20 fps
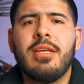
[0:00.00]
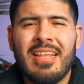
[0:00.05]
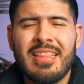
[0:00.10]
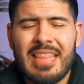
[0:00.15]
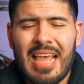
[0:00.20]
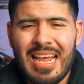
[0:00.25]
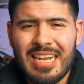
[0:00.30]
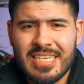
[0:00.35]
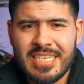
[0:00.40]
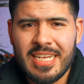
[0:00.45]
And
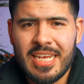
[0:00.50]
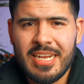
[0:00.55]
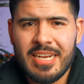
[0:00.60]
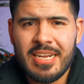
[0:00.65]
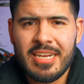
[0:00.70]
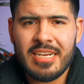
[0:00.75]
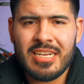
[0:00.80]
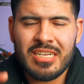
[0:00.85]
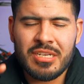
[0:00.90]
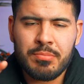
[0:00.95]
that
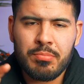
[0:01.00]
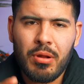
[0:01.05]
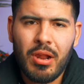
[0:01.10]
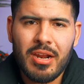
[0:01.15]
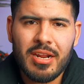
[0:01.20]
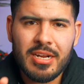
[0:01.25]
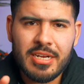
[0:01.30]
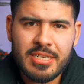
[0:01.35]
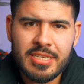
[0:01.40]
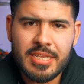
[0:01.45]
tenant is
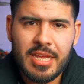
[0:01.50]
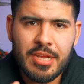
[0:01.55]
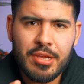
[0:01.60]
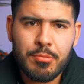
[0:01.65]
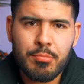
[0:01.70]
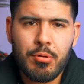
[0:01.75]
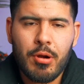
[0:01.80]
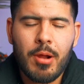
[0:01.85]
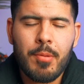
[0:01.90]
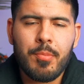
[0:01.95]
probably gonna stay in
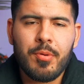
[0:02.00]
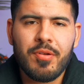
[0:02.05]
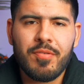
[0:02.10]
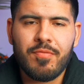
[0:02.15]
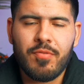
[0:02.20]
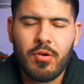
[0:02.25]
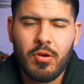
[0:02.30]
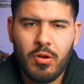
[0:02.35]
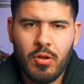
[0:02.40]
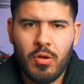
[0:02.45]
your property
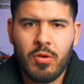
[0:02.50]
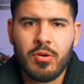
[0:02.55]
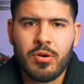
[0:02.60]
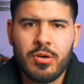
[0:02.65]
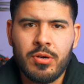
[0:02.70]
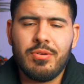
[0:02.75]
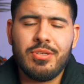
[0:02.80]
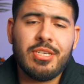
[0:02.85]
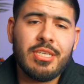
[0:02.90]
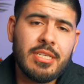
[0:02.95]
for
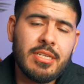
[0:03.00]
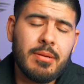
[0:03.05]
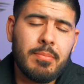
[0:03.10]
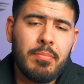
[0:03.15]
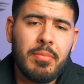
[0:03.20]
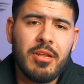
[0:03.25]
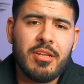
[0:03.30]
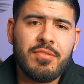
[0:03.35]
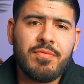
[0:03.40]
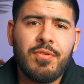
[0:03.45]
longer, which is a
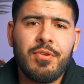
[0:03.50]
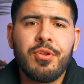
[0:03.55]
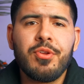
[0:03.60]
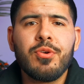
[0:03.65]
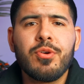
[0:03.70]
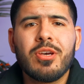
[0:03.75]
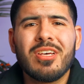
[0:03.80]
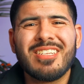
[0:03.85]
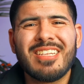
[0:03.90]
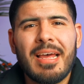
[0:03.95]
plus for
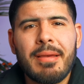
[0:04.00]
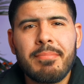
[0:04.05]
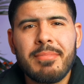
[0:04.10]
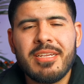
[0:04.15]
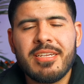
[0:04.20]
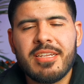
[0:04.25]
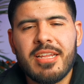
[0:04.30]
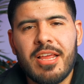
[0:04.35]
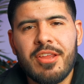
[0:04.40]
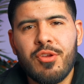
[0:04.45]
you because that
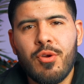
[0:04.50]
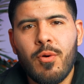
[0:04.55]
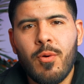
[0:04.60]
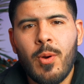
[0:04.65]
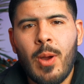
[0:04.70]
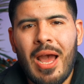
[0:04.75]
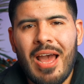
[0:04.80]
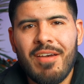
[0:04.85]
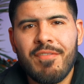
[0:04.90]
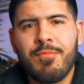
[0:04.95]
means that you'll
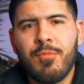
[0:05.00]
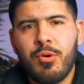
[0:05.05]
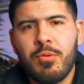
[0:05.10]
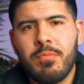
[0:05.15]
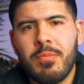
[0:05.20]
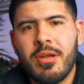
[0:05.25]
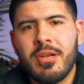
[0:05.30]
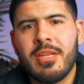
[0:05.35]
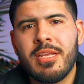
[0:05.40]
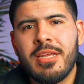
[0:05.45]
have more
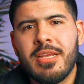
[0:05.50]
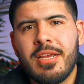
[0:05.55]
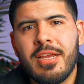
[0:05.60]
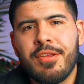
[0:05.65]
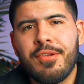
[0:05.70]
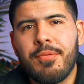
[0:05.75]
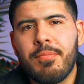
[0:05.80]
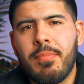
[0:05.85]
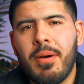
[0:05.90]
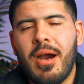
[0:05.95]
money in
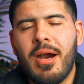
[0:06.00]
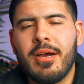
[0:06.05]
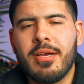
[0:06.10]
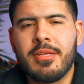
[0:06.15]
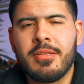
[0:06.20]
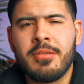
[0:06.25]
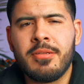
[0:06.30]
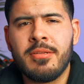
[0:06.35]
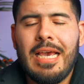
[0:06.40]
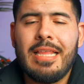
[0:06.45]
your
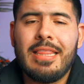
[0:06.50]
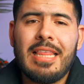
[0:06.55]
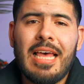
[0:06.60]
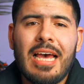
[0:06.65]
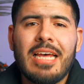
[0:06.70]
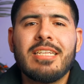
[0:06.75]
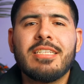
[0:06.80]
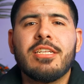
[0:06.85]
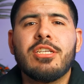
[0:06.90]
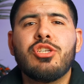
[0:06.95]
pocket. And
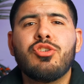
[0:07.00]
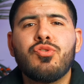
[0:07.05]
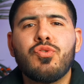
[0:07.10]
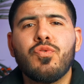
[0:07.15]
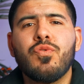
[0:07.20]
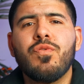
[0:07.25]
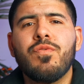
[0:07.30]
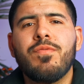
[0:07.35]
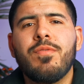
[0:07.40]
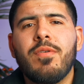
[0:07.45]
that's the
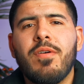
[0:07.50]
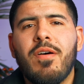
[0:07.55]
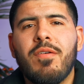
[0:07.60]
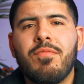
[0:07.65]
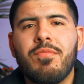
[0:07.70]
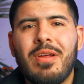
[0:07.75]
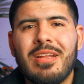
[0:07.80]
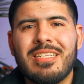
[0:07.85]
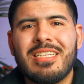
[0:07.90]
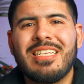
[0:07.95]
truth
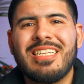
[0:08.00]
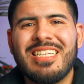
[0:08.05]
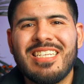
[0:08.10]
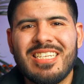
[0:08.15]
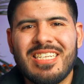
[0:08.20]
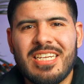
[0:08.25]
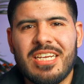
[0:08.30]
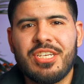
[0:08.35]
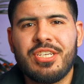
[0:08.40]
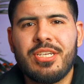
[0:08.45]
of renting to
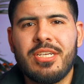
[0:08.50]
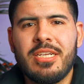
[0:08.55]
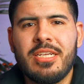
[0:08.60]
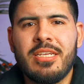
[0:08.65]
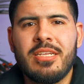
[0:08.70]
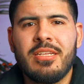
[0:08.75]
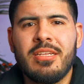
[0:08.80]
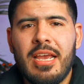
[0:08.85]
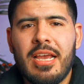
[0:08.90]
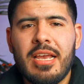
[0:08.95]
Section
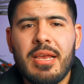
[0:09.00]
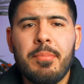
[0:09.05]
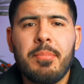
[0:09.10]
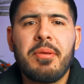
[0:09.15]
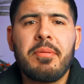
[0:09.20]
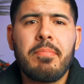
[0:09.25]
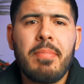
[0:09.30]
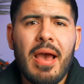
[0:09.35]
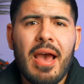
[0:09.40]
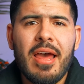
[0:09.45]
8. It can
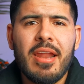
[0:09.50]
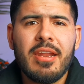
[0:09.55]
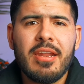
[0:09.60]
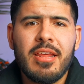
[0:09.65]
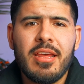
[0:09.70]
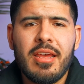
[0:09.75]
be bad,